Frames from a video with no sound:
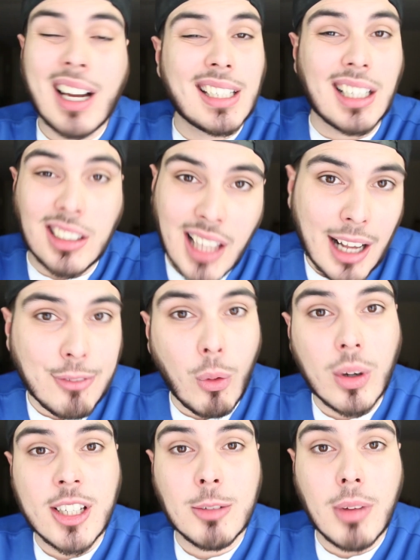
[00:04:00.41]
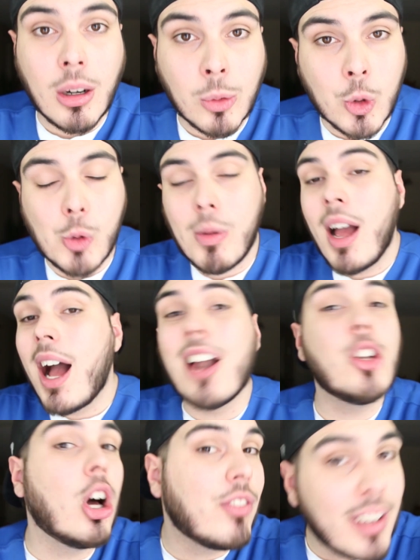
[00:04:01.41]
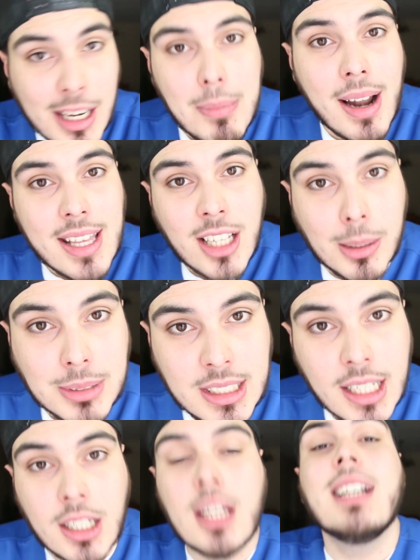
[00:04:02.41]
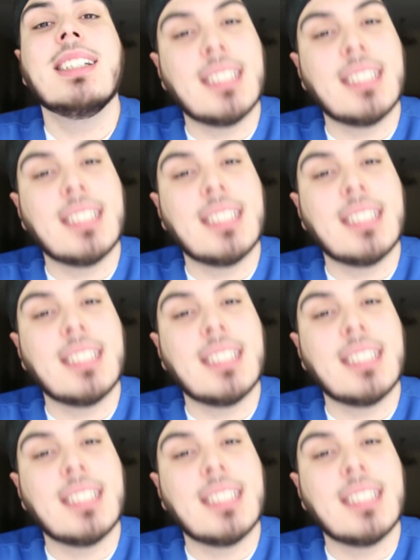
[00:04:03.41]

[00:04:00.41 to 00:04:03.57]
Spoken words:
I got a Glock 40 in my room. I know if anybody comes in,